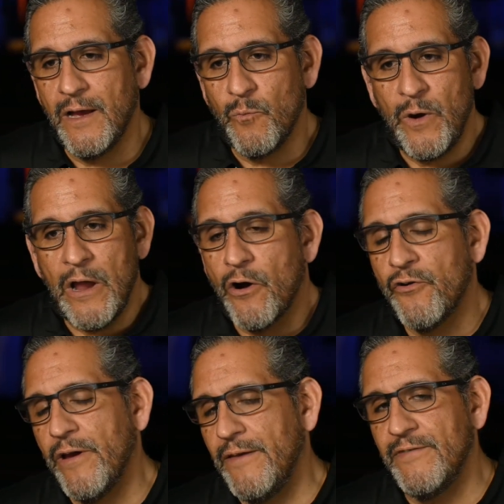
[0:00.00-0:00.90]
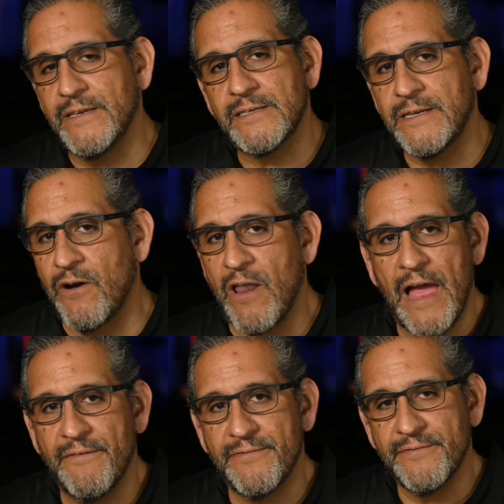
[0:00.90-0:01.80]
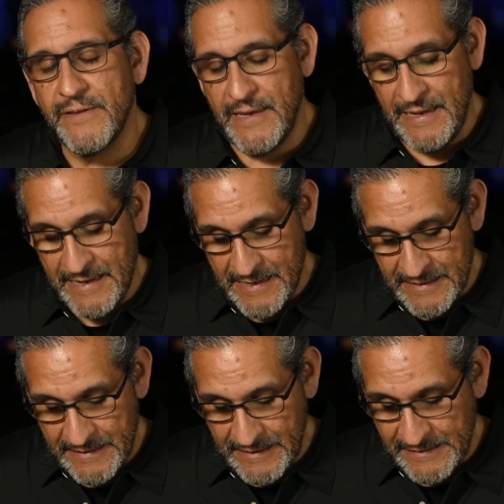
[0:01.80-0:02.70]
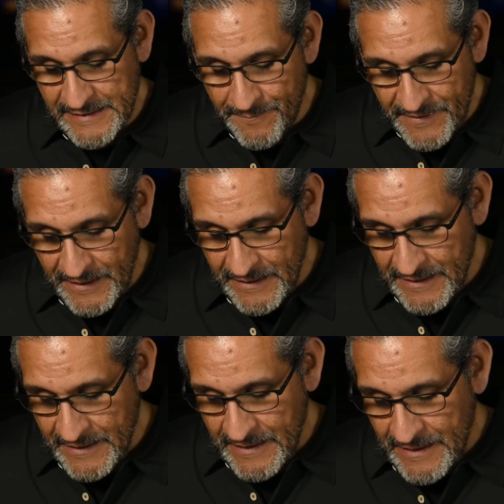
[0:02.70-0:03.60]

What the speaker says: We all crave this in our life. And it's something.